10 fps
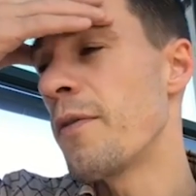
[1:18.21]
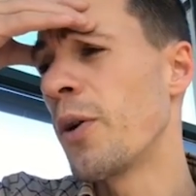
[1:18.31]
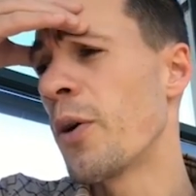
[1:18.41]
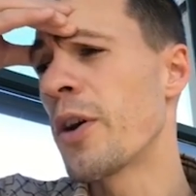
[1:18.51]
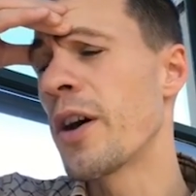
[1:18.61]

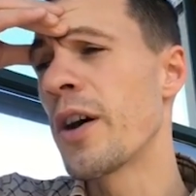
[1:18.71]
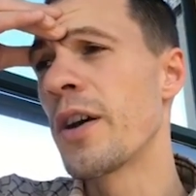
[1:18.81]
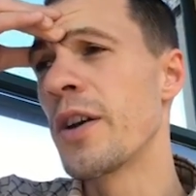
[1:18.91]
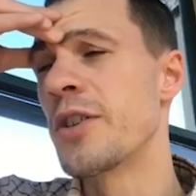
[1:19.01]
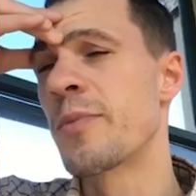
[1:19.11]

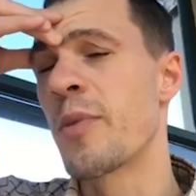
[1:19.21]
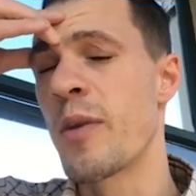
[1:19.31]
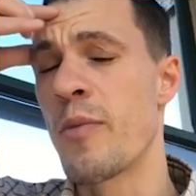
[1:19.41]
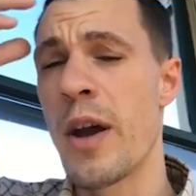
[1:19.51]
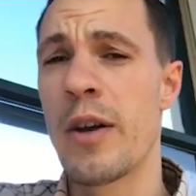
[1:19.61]
Florida is
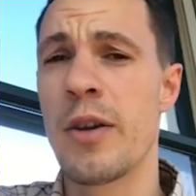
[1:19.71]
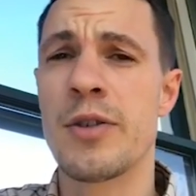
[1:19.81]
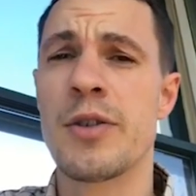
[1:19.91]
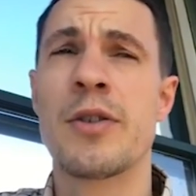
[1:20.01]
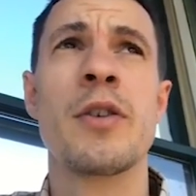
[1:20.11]
Spring
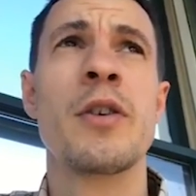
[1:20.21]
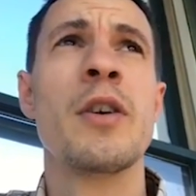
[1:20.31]
Breakers,